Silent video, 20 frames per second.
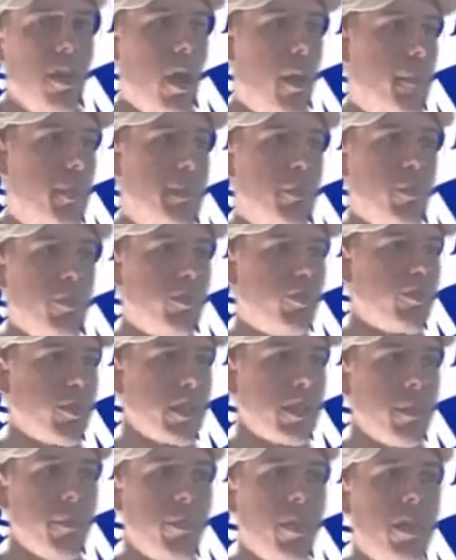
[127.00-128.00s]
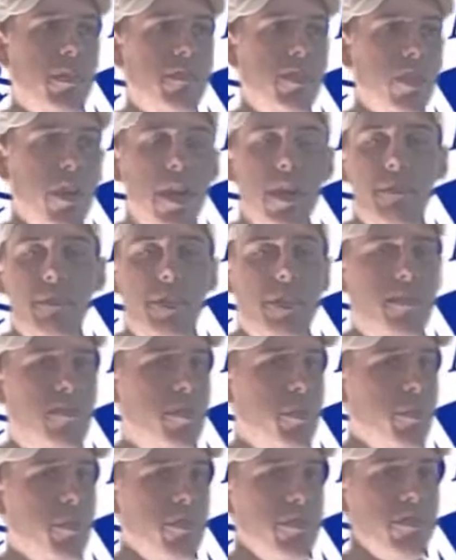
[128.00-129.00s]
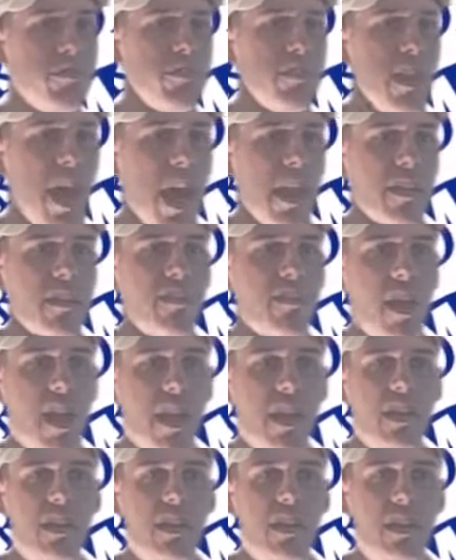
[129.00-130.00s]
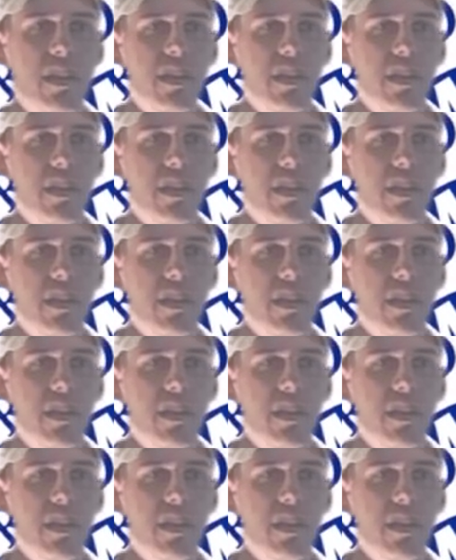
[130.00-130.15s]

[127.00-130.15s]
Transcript: People would drink the blood of their enemies. It was not exactly